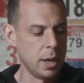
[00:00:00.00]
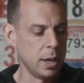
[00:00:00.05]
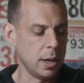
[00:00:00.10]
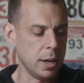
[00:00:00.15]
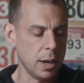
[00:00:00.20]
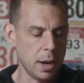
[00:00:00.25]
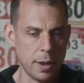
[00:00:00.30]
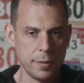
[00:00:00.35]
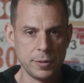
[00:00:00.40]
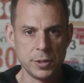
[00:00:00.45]

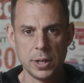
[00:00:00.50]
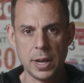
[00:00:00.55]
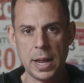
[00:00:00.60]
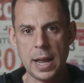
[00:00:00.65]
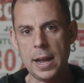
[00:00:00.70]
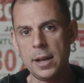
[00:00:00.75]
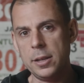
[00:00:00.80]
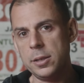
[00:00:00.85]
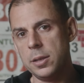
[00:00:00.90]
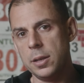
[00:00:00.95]
gloves and
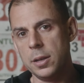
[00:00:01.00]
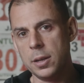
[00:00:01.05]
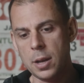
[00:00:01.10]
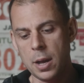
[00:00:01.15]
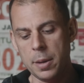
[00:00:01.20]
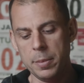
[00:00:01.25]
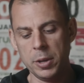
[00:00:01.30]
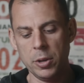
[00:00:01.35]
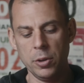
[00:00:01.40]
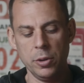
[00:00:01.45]
hats that are
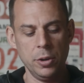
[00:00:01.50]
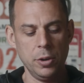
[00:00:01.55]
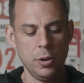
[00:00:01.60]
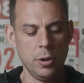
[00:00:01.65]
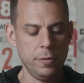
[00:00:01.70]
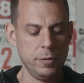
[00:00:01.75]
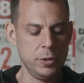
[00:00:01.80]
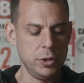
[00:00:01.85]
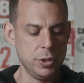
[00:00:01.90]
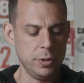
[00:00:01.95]
coming on and
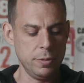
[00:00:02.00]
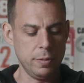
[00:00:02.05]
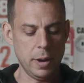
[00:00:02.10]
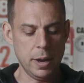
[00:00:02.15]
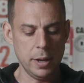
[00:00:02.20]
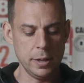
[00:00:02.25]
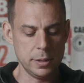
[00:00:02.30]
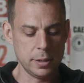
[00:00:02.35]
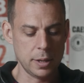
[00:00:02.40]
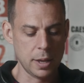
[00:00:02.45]
off as you
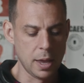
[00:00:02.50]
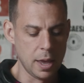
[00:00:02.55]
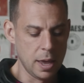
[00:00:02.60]
race.